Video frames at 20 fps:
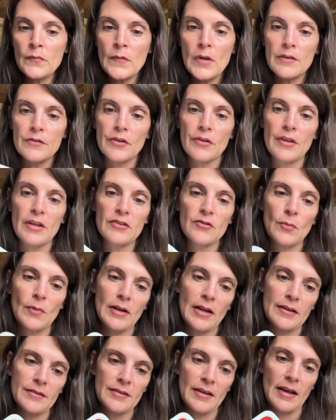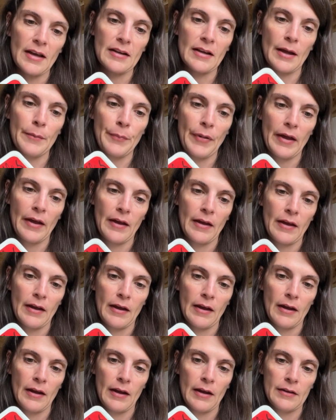So this one I said I
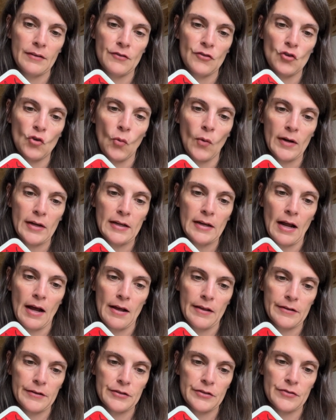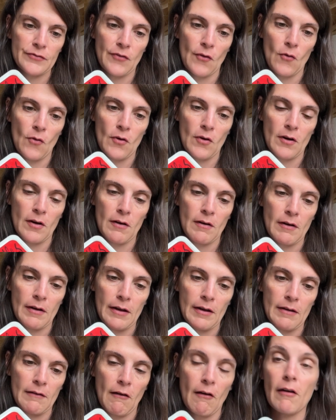paid $20 for
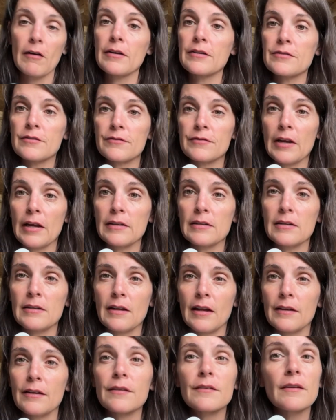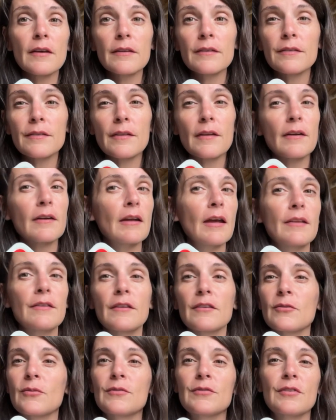in August of 1996. There again,
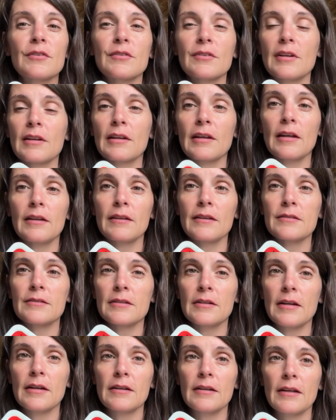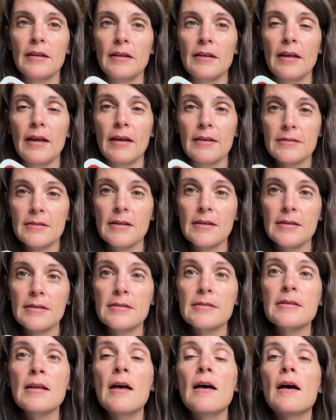this one's just going to get listed at it as
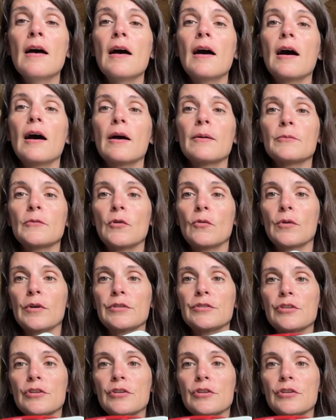is. I'm going to